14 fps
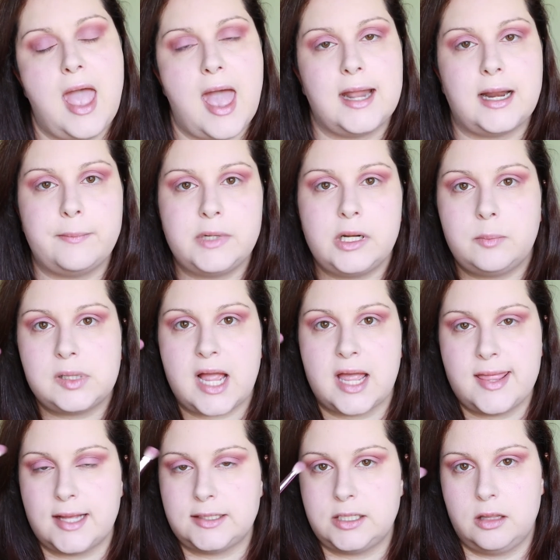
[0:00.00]
And I'm going to apply
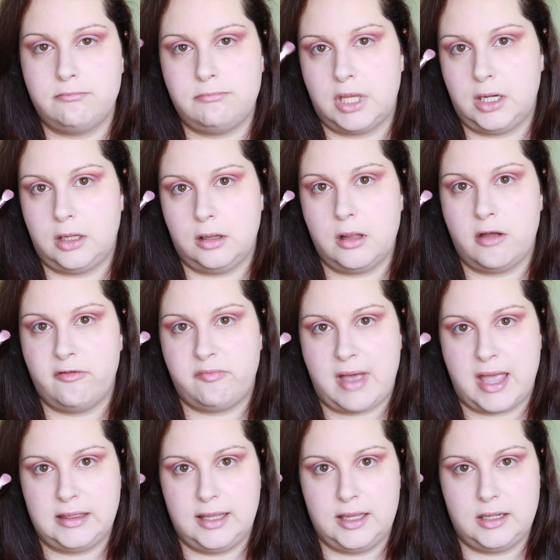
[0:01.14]
that to the middle of
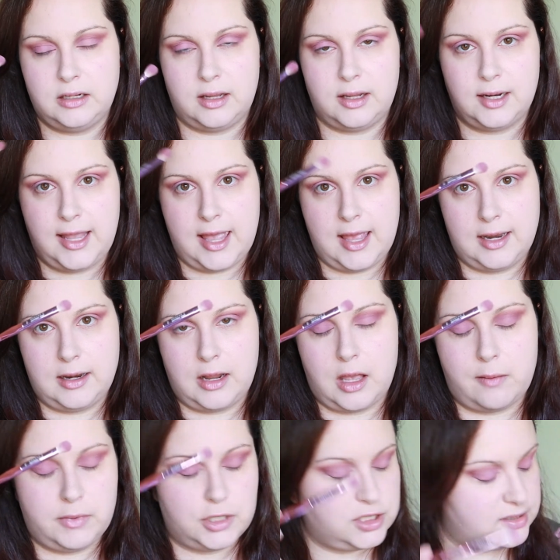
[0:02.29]
my lid. And again,
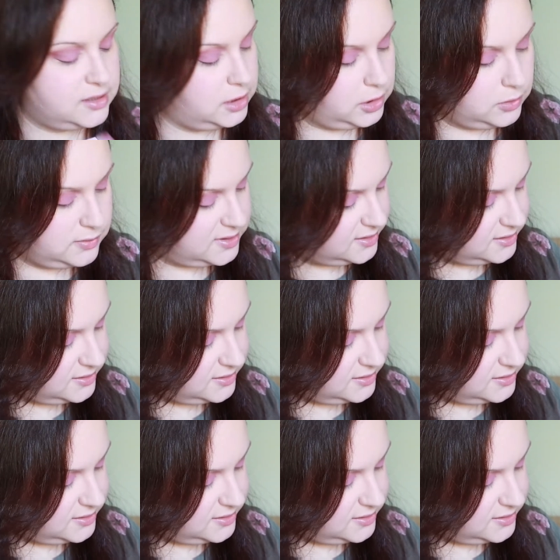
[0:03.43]
I'm just going to use the